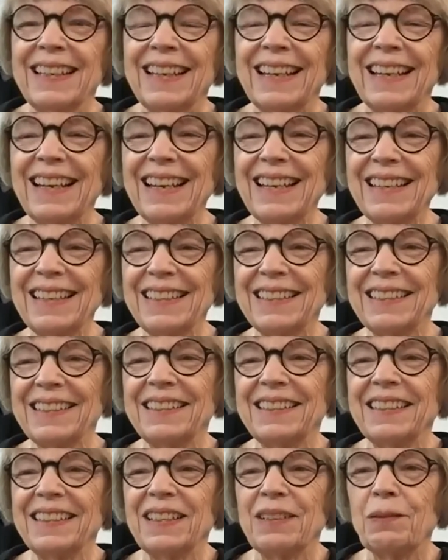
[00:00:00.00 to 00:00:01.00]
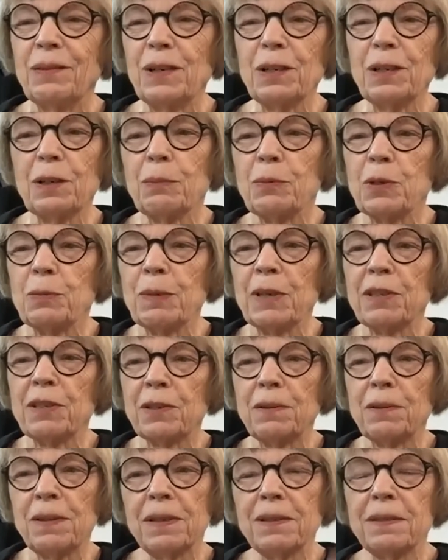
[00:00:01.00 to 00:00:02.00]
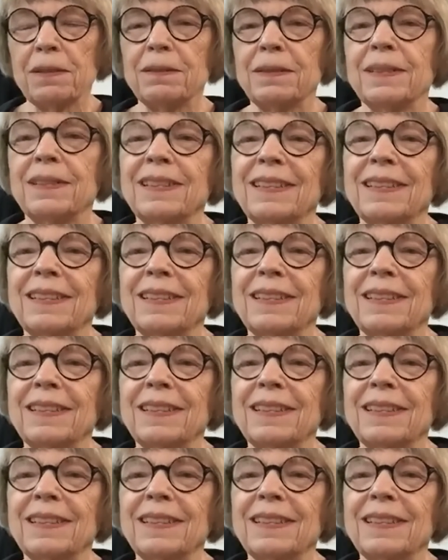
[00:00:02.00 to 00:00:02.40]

Hi, welcome to my studio.